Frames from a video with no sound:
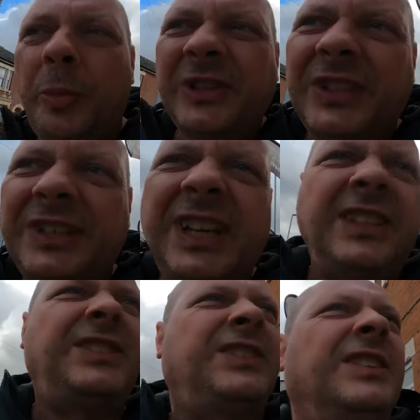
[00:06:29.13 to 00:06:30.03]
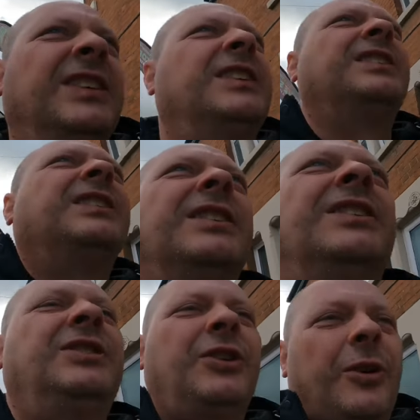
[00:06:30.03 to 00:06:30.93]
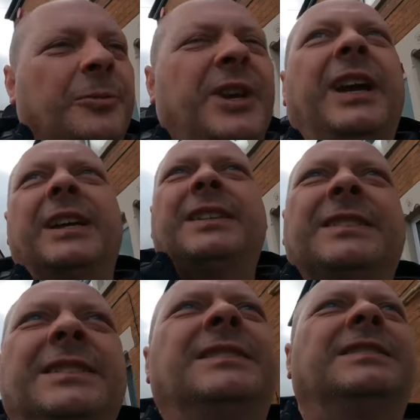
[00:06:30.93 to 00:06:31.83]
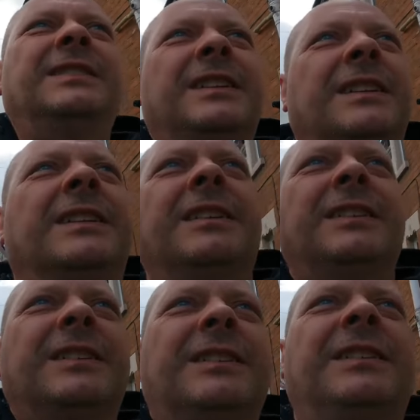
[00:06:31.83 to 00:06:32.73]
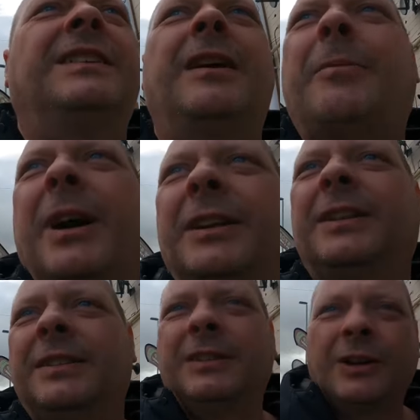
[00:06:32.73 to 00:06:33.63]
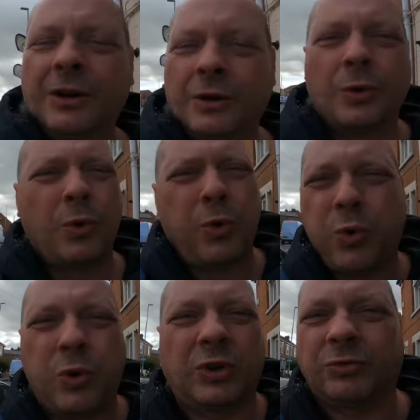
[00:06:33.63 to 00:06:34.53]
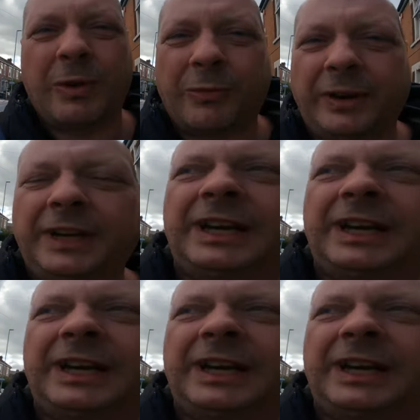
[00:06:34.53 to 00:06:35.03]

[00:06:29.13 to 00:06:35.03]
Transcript: businesses. Do you know what I'm saying? Yeah, man. It's rough round